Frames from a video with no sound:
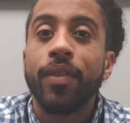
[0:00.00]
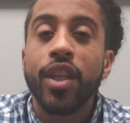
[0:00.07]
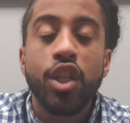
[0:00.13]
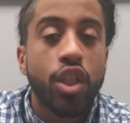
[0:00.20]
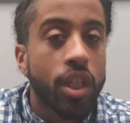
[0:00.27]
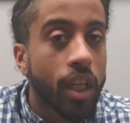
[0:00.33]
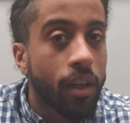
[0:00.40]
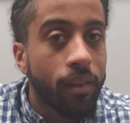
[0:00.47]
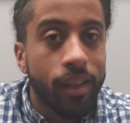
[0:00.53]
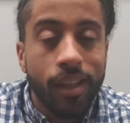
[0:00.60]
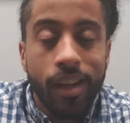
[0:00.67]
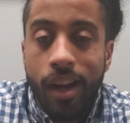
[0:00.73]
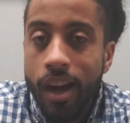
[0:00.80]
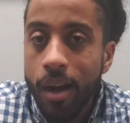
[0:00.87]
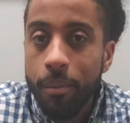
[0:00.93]
Share it,
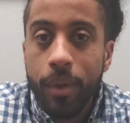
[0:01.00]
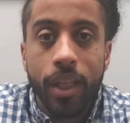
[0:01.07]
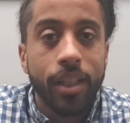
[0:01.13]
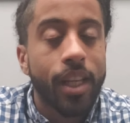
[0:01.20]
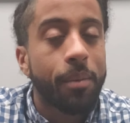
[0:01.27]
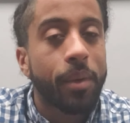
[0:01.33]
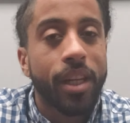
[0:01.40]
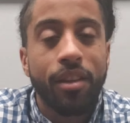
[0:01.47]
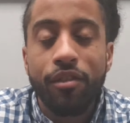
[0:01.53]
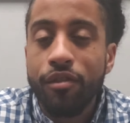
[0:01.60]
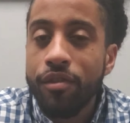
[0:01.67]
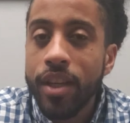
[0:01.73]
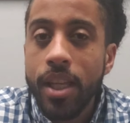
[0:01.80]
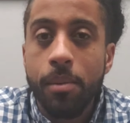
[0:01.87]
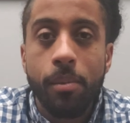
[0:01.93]
comment, give me any
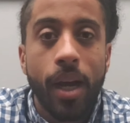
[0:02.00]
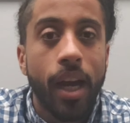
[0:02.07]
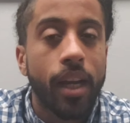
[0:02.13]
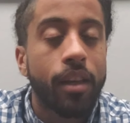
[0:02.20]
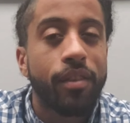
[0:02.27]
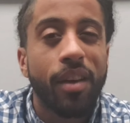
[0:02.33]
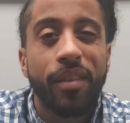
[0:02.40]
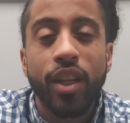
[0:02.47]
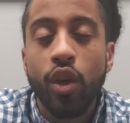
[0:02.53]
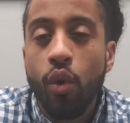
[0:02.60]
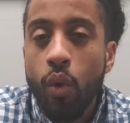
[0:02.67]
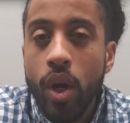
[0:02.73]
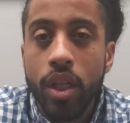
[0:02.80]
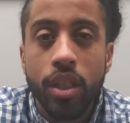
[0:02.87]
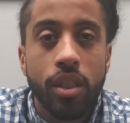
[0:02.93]
feedback. If you have any
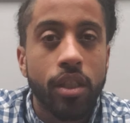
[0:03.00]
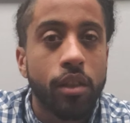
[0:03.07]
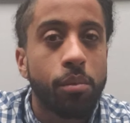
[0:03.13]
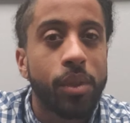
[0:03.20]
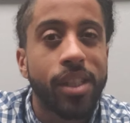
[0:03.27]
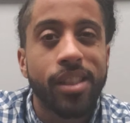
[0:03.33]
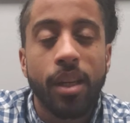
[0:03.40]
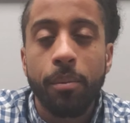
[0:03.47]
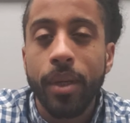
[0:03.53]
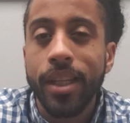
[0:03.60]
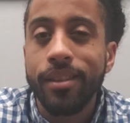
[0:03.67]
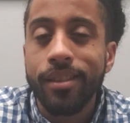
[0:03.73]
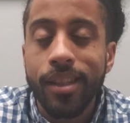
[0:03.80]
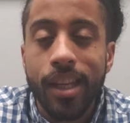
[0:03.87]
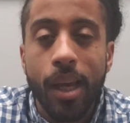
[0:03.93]
questions, please send me a
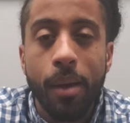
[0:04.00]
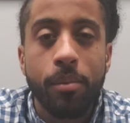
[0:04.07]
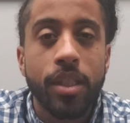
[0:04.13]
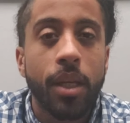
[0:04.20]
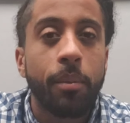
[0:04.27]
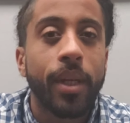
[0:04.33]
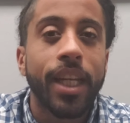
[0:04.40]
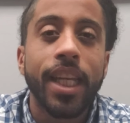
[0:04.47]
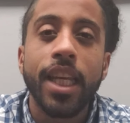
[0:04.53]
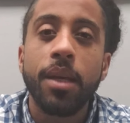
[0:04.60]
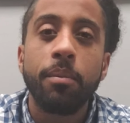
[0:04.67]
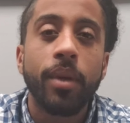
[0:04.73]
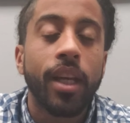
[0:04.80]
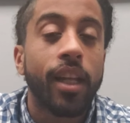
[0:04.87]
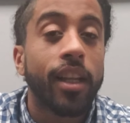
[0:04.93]
DM, send me an
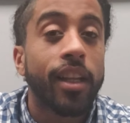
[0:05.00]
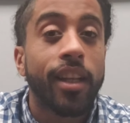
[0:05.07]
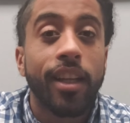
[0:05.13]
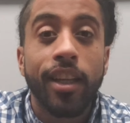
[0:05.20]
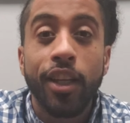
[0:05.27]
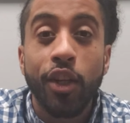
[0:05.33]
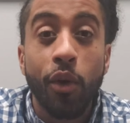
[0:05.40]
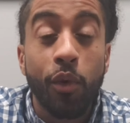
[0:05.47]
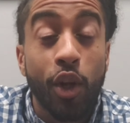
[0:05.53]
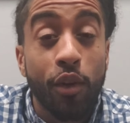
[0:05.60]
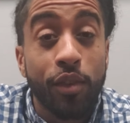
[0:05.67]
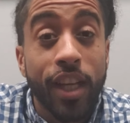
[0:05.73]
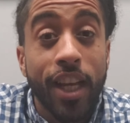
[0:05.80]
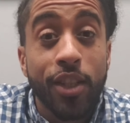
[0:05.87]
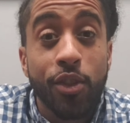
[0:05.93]
email, and I would
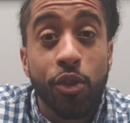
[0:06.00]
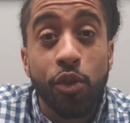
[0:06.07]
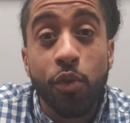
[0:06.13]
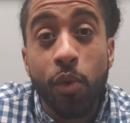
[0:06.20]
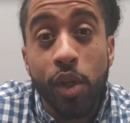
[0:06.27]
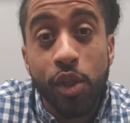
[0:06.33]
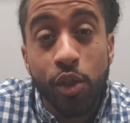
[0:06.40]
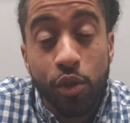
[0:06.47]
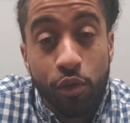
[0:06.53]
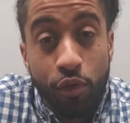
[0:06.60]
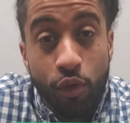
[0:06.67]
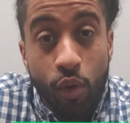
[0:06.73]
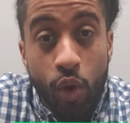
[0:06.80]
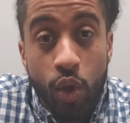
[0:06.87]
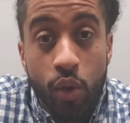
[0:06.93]
love to answer those questions
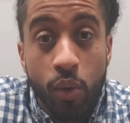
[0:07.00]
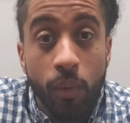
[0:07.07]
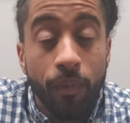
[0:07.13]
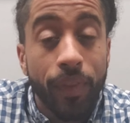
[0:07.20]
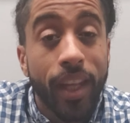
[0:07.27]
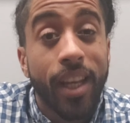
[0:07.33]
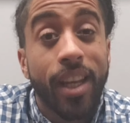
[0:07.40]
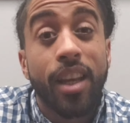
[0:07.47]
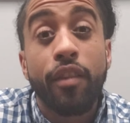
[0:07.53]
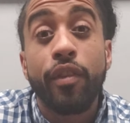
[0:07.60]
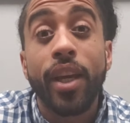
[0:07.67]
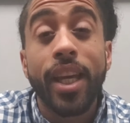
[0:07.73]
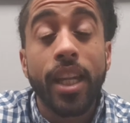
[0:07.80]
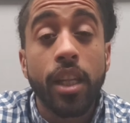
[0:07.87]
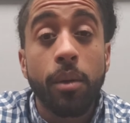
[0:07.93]
for you. If
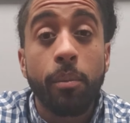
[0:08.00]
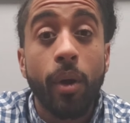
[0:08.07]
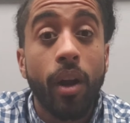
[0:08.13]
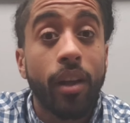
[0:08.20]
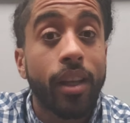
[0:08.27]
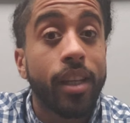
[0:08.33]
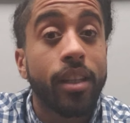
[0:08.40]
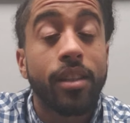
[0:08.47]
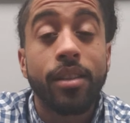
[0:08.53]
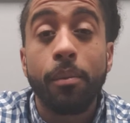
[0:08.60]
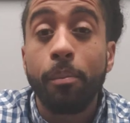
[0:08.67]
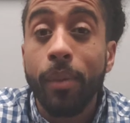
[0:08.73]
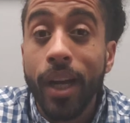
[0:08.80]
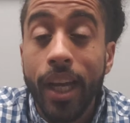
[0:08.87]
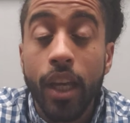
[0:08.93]
you're in the market to
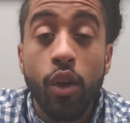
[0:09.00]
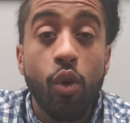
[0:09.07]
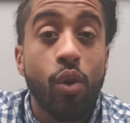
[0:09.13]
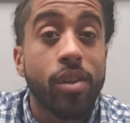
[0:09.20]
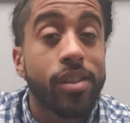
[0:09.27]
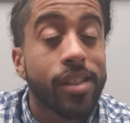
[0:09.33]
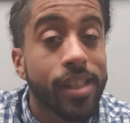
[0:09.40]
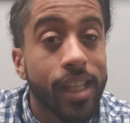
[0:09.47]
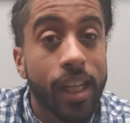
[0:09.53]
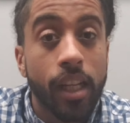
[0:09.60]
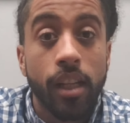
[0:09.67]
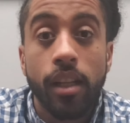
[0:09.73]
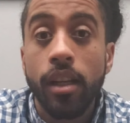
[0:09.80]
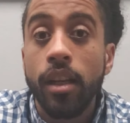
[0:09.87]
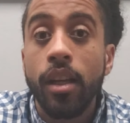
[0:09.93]
buy or
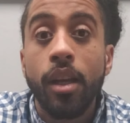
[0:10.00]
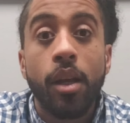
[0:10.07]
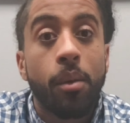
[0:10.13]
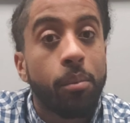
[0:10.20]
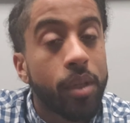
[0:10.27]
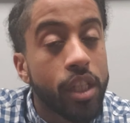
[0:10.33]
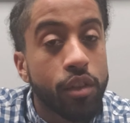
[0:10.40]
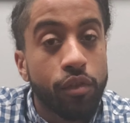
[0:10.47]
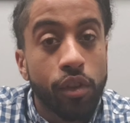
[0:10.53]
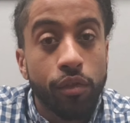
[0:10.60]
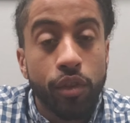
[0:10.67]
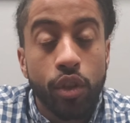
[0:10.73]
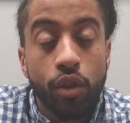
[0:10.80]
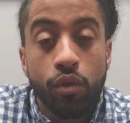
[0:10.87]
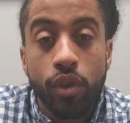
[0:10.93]
sell, please feel
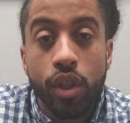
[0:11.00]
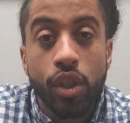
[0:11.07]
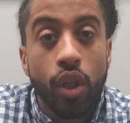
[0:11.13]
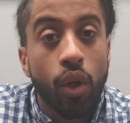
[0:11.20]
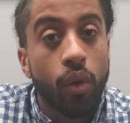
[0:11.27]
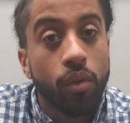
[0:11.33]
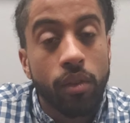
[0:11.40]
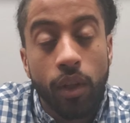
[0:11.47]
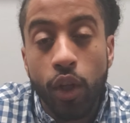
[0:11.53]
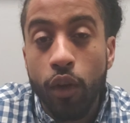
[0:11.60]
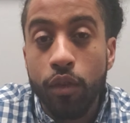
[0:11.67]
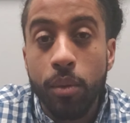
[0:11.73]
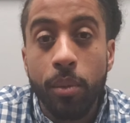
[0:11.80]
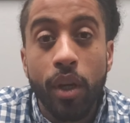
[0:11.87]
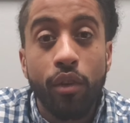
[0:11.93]
free to reach out. I'd
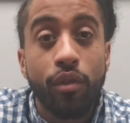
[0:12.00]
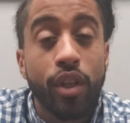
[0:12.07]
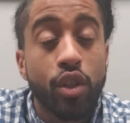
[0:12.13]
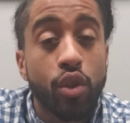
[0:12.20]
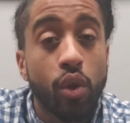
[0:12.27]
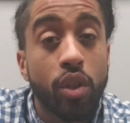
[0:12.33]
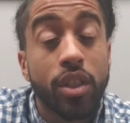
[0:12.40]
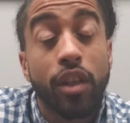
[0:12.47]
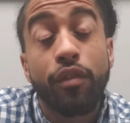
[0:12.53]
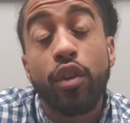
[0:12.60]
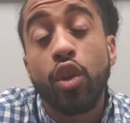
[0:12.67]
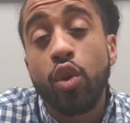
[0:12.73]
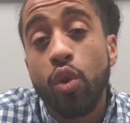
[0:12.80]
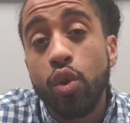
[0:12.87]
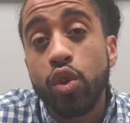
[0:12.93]
love to be a resource, and if
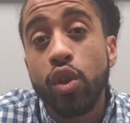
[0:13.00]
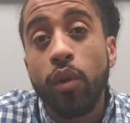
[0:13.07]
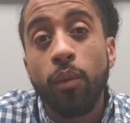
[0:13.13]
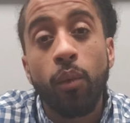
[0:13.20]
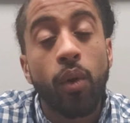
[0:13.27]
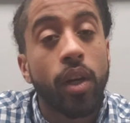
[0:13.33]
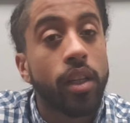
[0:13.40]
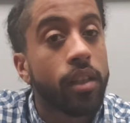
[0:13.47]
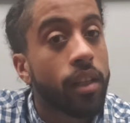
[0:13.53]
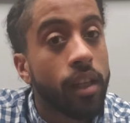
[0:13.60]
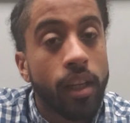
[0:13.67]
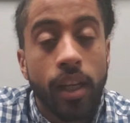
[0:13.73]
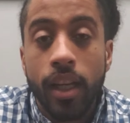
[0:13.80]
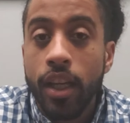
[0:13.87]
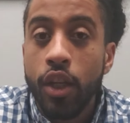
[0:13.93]
you know someone,
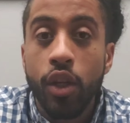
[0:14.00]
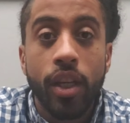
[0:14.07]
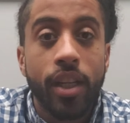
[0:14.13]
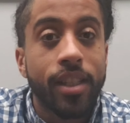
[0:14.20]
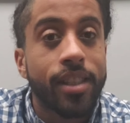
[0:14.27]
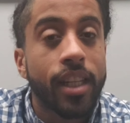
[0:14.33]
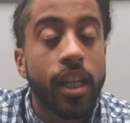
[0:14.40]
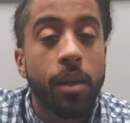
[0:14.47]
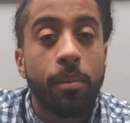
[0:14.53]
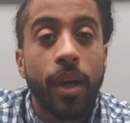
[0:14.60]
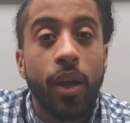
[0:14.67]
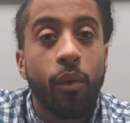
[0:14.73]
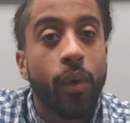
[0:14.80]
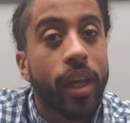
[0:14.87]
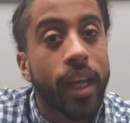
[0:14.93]
you can send them
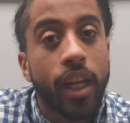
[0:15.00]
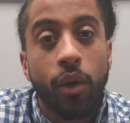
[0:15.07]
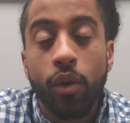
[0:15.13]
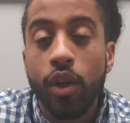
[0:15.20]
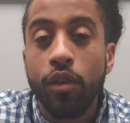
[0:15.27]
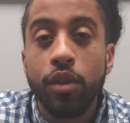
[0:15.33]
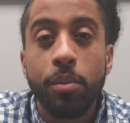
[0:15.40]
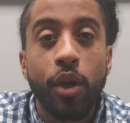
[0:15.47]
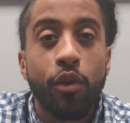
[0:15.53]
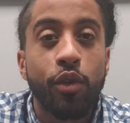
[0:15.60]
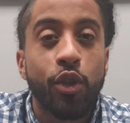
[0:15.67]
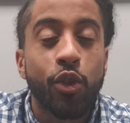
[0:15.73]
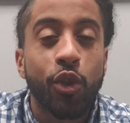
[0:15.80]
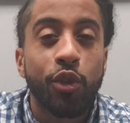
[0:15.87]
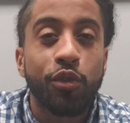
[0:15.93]
my way, and I would love to be a
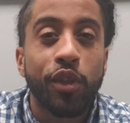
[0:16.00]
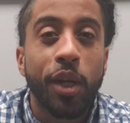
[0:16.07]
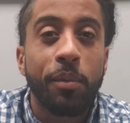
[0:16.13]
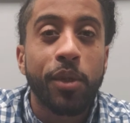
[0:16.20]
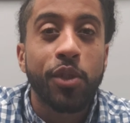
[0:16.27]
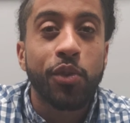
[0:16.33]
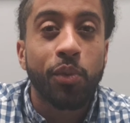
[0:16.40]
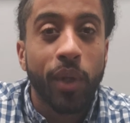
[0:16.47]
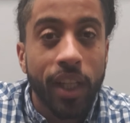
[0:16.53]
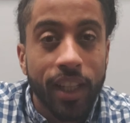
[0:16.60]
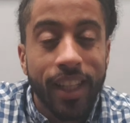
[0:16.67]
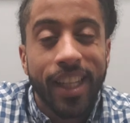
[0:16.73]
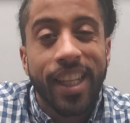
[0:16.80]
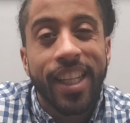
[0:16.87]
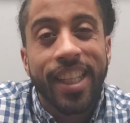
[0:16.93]
resource for them as well.
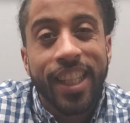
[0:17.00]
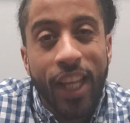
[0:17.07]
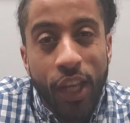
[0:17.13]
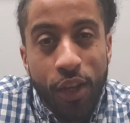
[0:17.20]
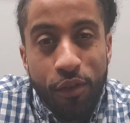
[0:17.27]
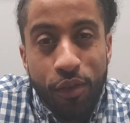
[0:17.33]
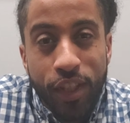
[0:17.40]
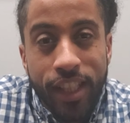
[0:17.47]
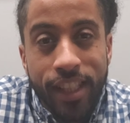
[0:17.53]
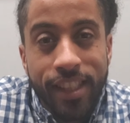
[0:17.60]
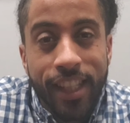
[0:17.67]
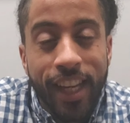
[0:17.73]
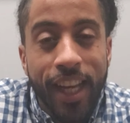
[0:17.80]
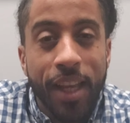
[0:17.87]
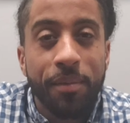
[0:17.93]
Thank you for your
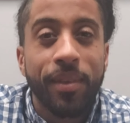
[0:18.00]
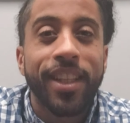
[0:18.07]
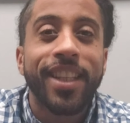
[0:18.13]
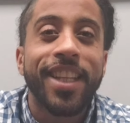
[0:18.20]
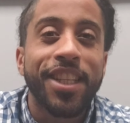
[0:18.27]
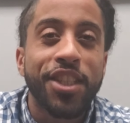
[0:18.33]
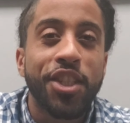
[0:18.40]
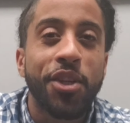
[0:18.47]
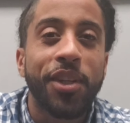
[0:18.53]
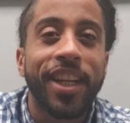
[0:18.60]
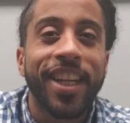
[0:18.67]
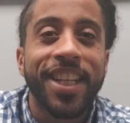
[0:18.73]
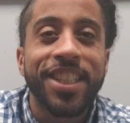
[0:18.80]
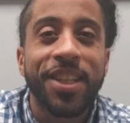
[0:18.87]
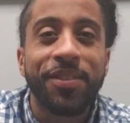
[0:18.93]
time. See you in
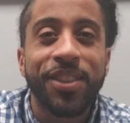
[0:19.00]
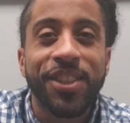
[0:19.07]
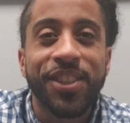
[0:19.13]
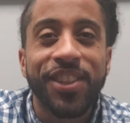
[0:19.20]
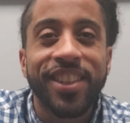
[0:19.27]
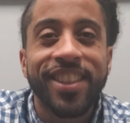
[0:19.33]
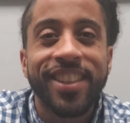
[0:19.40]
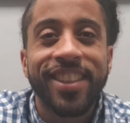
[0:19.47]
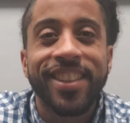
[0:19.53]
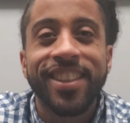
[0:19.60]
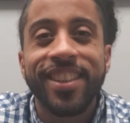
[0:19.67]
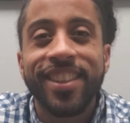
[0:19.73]
the next episode.